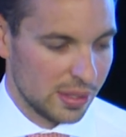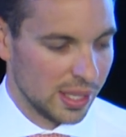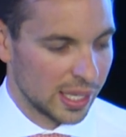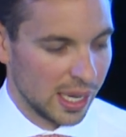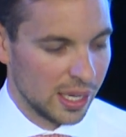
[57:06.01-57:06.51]
In
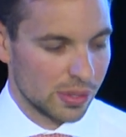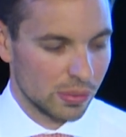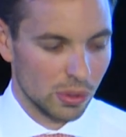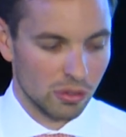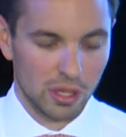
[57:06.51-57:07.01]
the case, the
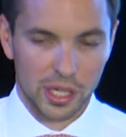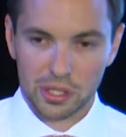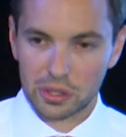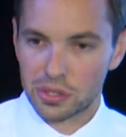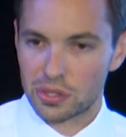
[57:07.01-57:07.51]
Royal Flying
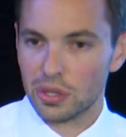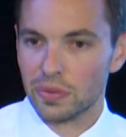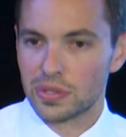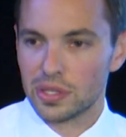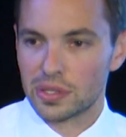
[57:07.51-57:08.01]
Doctor
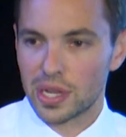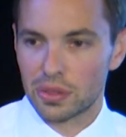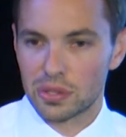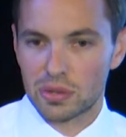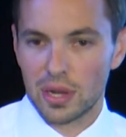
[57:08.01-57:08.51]
Service in
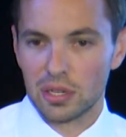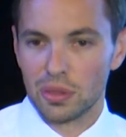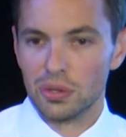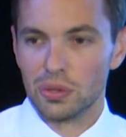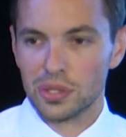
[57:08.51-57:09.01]
South Australia
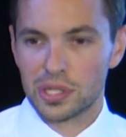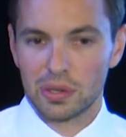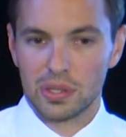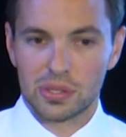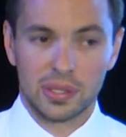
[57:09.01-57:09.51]
and the Northern
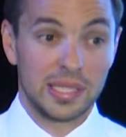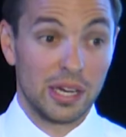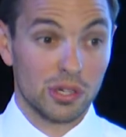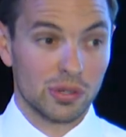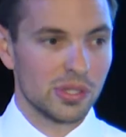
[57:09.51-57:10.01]

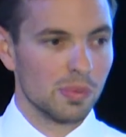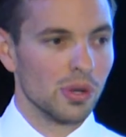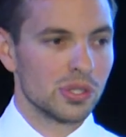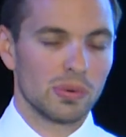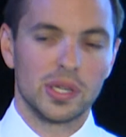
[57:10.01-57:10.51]
Territory is the
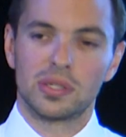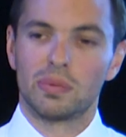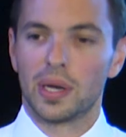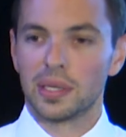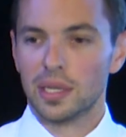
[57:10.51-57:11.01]
most
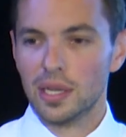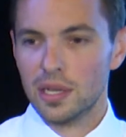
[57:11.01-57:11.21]
recent one.